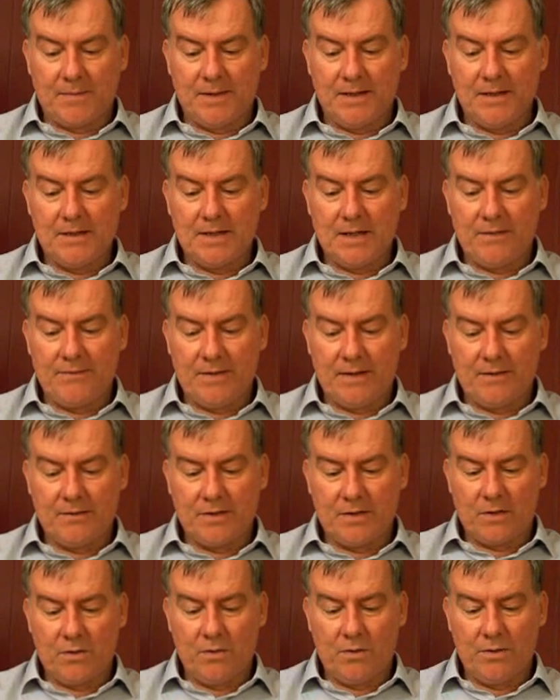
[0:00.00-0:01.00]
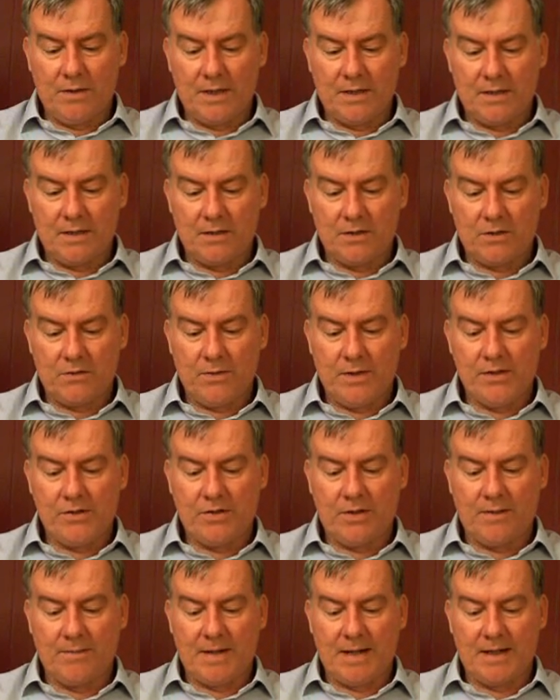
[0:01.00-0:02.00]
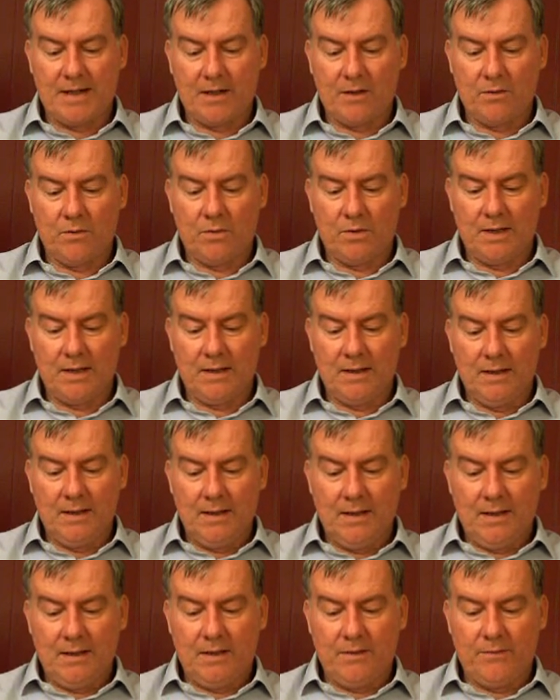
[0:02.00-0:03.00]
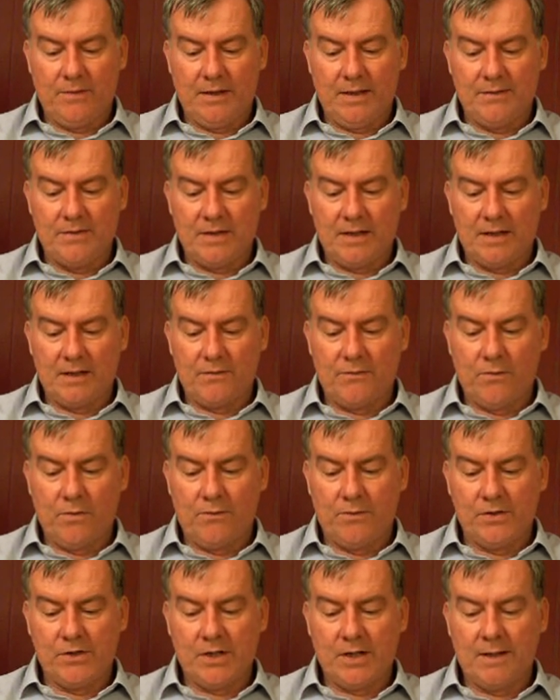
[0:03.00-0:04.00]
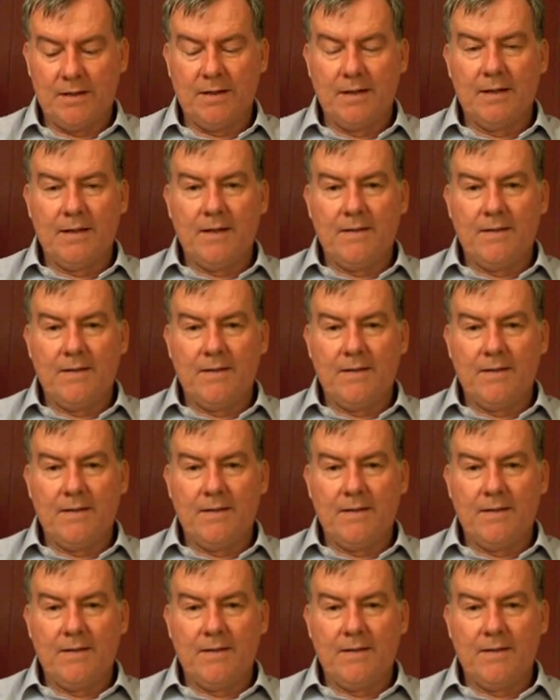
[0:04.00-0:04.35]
But insofar as the court has a discretion in making an order that relieves against forfeiture,